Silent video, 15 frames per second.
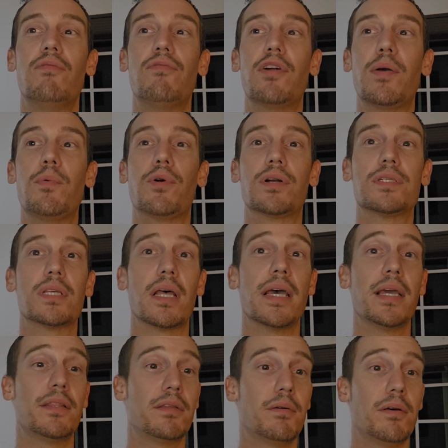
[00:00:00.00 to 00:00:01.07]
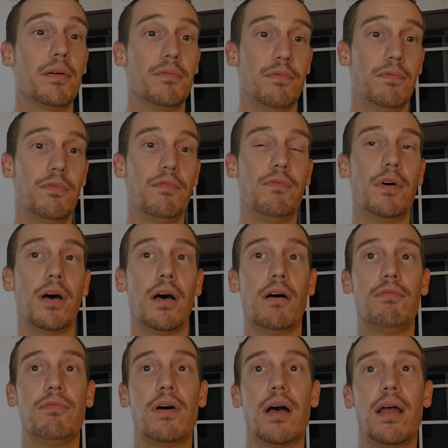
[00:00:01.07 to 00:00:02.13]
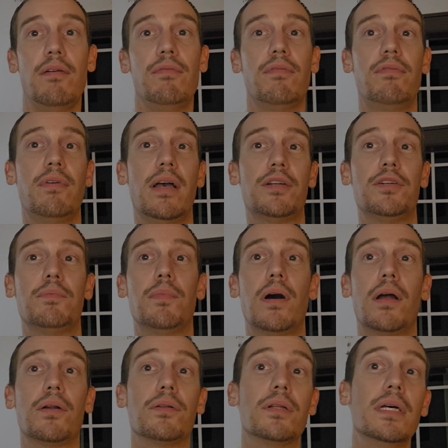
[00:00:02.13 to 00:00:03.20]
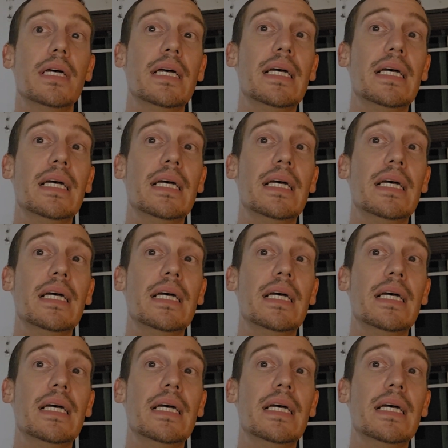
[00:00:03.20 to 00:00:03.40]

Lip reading: frameworks like the 5-factor model.